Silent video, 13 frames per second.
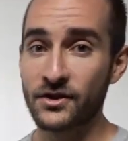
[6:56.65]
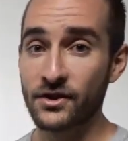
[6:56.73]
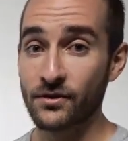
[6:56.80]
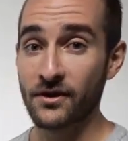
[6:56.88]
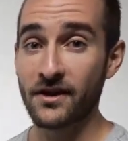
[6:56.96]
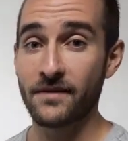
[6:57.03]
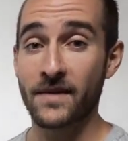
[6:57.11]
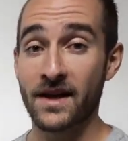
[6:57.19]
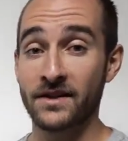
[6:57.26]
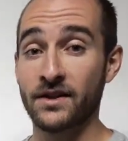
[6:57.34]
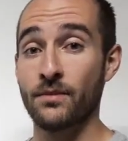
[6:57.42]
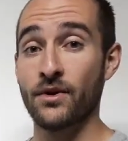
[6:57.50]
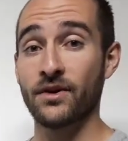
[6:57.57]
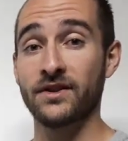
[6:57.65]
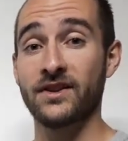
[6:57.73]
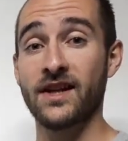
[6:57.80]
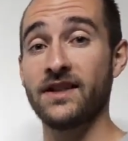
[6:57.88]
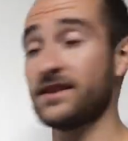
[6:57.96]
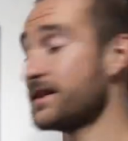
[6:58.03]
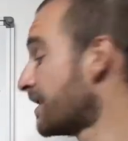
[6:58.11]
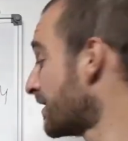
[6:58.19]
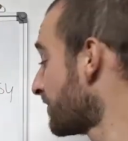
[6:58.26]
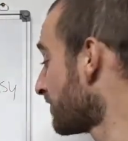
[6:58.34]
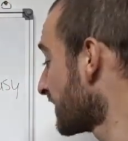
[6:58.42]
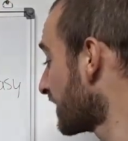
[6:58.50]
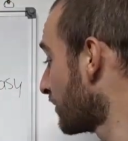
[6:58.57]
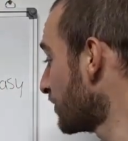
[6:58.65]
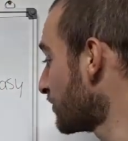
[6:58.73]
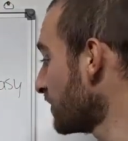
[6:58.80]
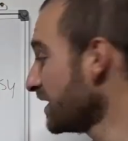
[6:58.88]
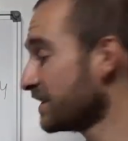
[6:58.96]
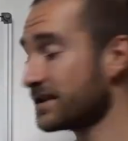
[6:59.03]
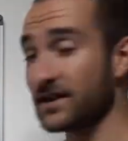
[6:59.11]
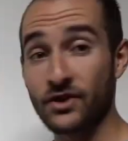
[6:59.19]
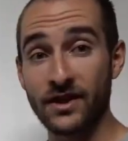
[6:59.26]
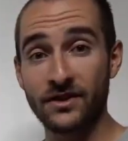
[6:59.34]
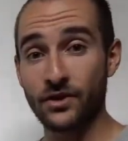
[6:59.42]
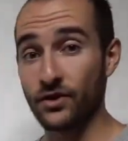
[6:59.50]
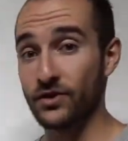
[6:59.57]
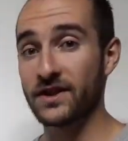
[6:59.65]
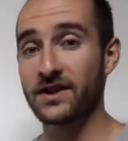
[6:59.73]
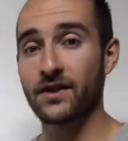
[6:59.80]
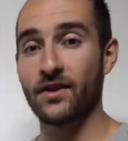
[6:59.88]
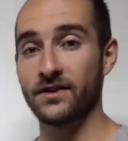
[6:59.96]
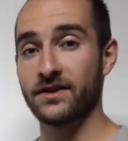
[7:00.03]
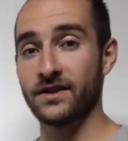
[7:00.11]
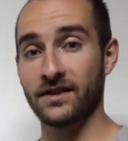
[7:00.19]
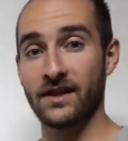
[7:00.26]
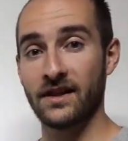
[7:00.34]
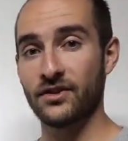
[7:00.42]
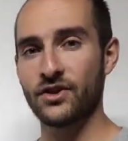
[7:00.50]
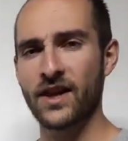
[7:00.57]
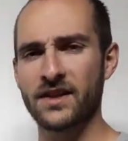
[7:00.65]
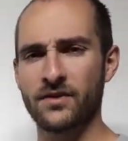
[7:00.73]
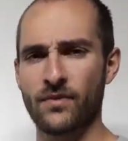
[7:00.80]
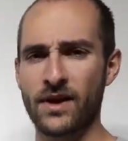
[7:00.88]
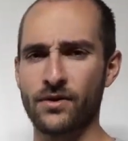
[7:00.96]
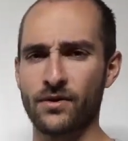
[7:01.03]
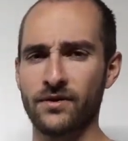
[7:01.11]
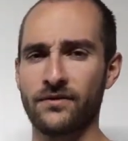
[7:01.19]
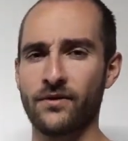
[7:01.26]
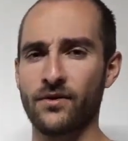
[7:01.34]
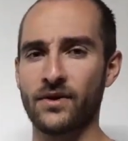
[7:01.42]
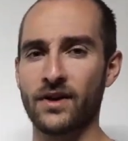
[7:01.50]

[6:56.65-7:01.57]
chewer, as the book says, which means she chews it constantly. She has a record for